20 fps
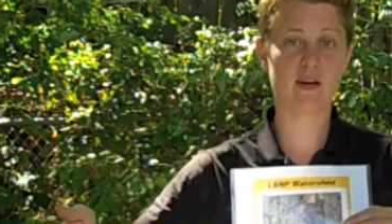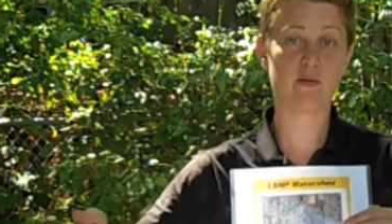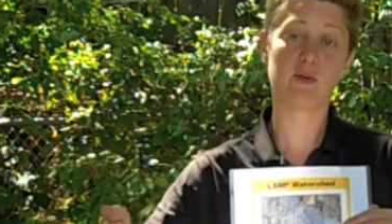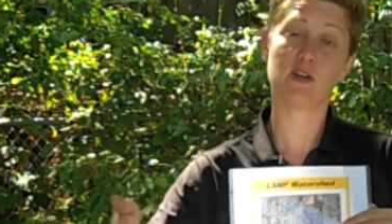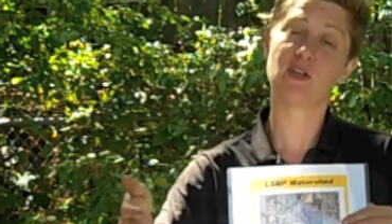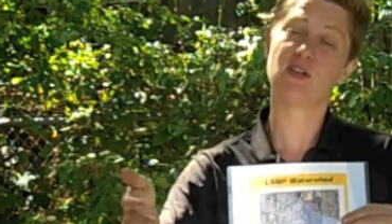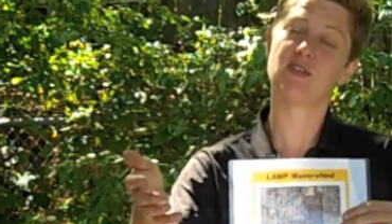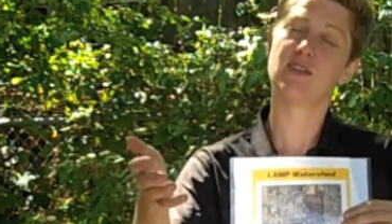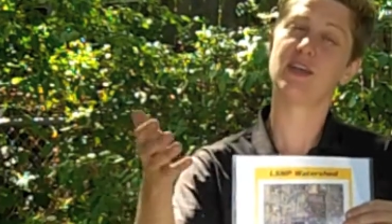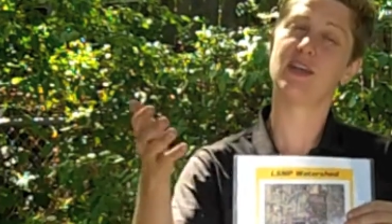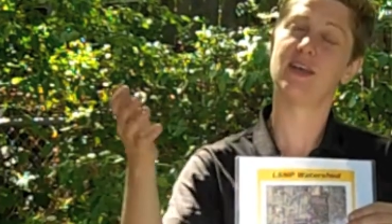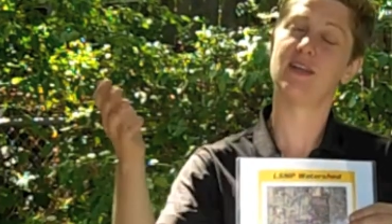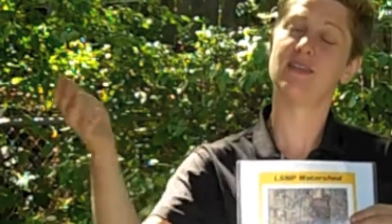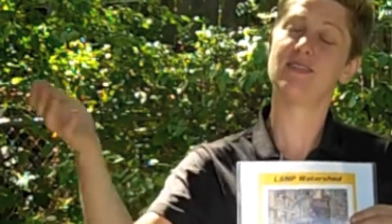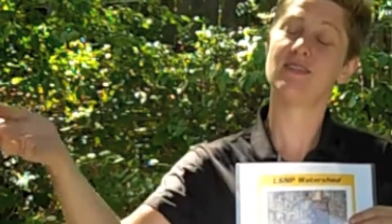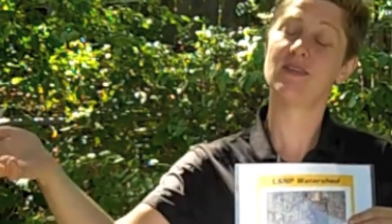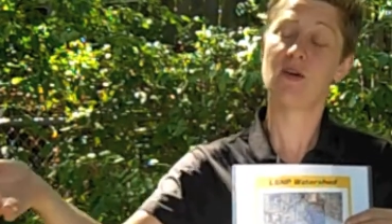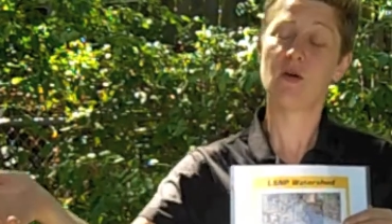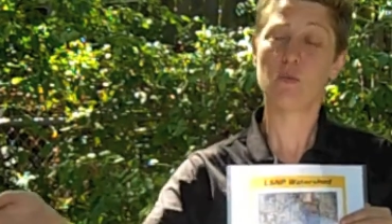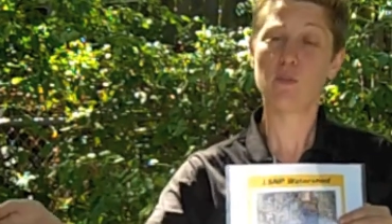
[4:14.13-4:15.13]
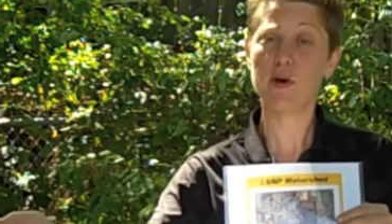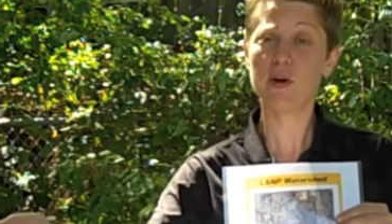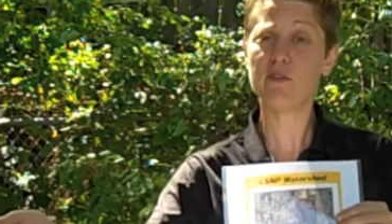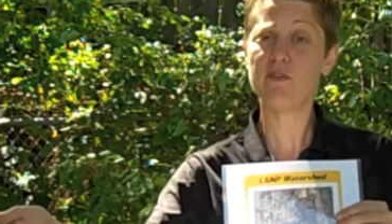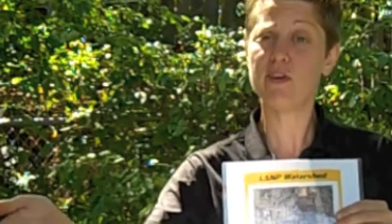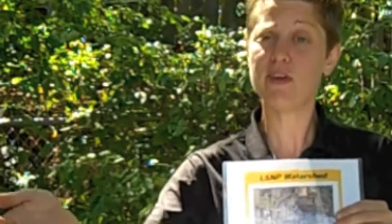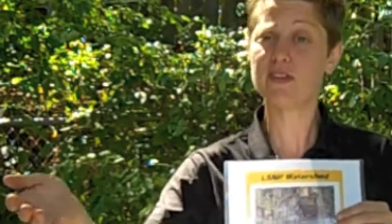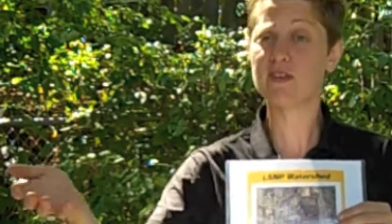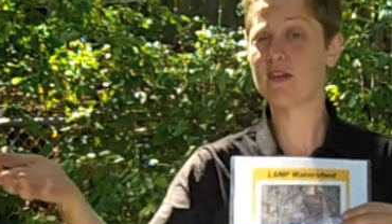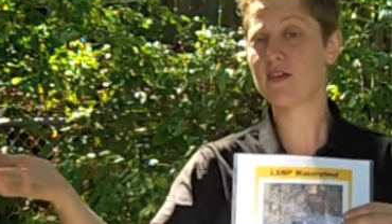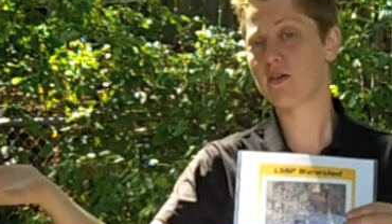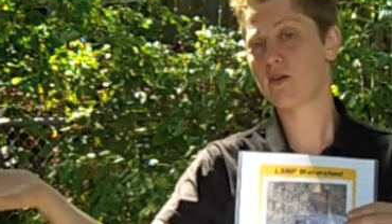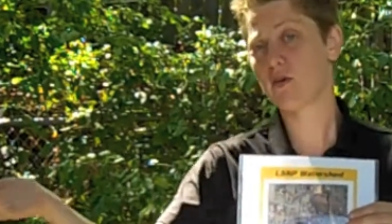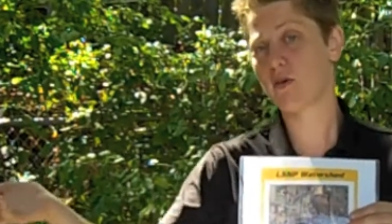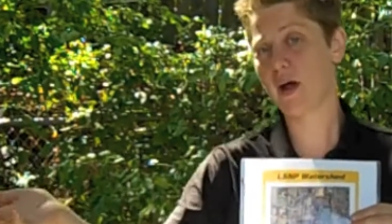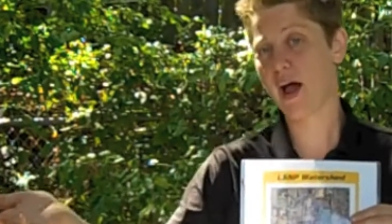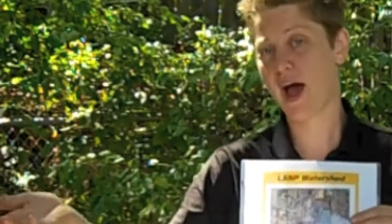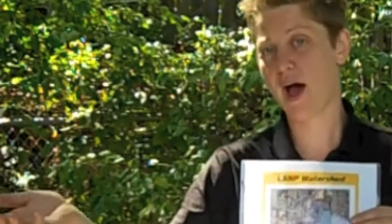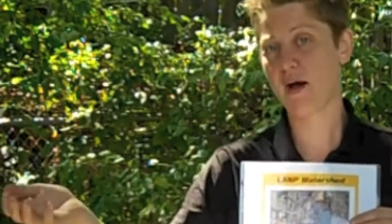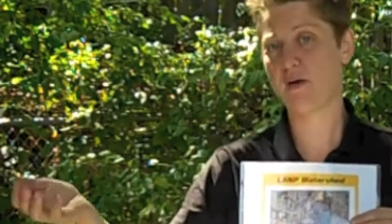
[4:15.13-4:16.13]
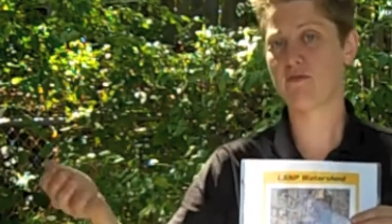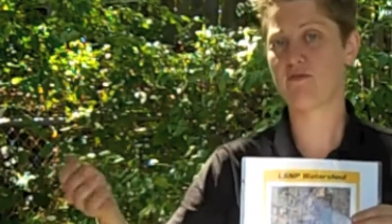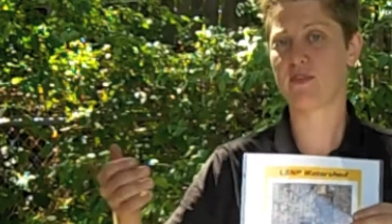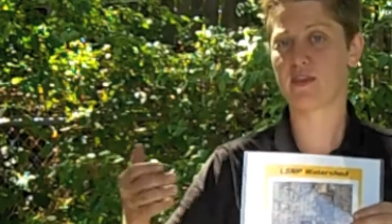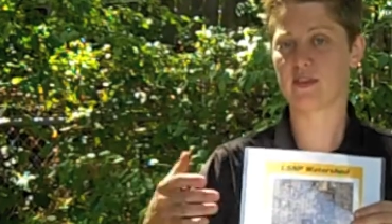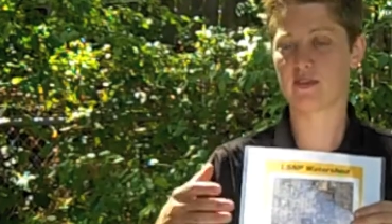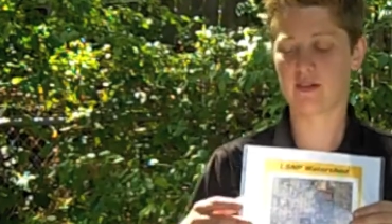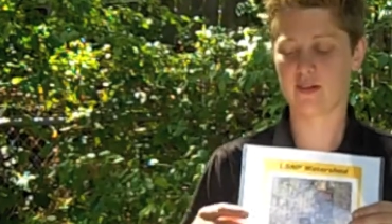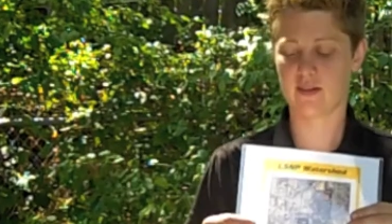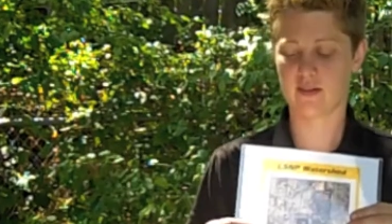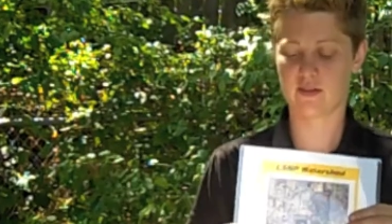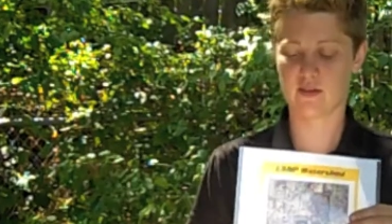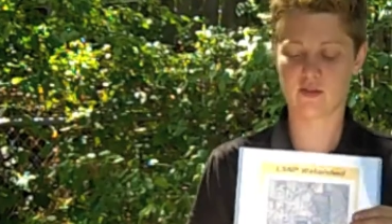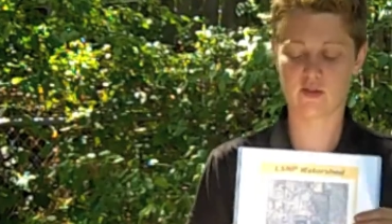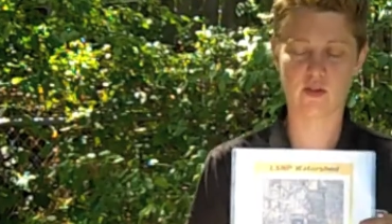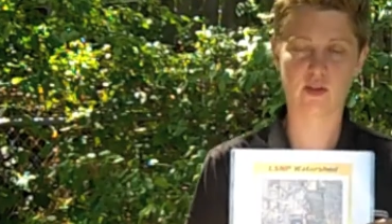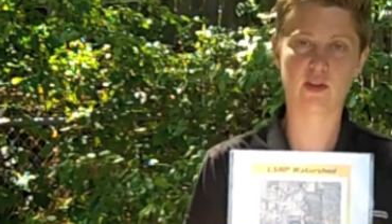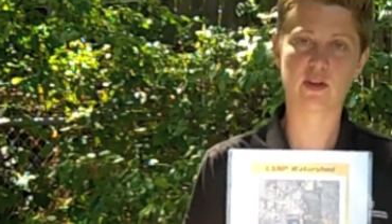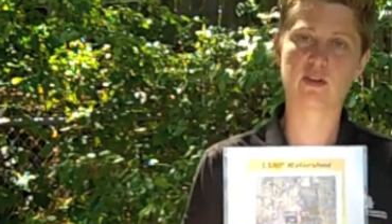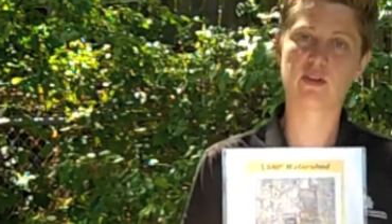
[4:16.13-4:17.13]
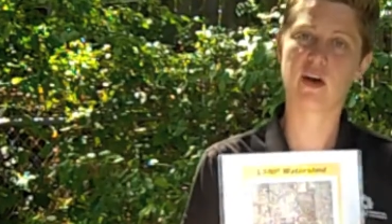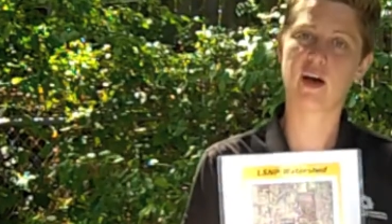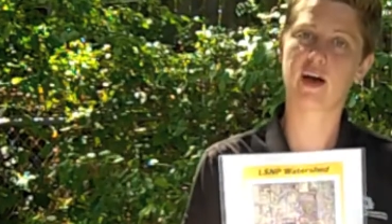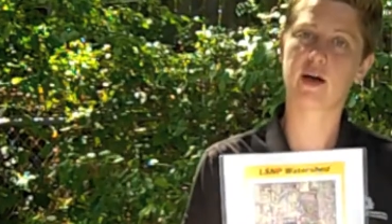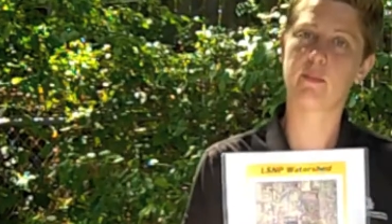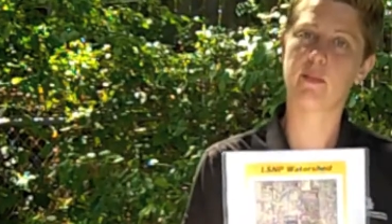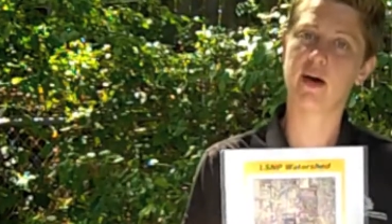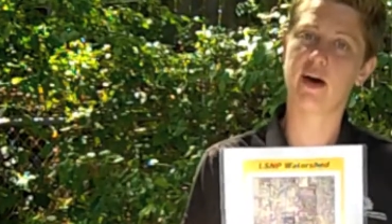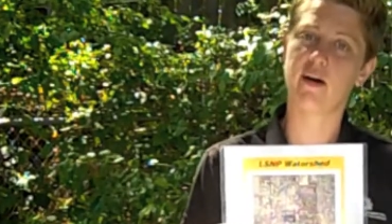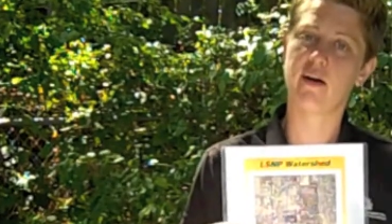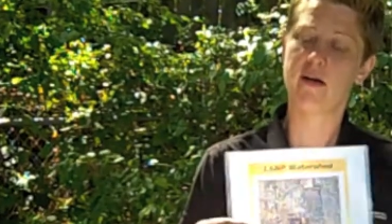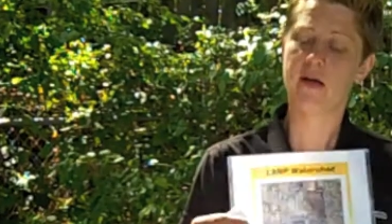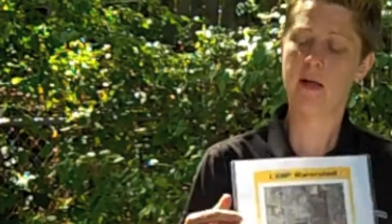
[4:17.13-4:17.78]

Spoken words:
which the kids will visit or have visited. So you can talk about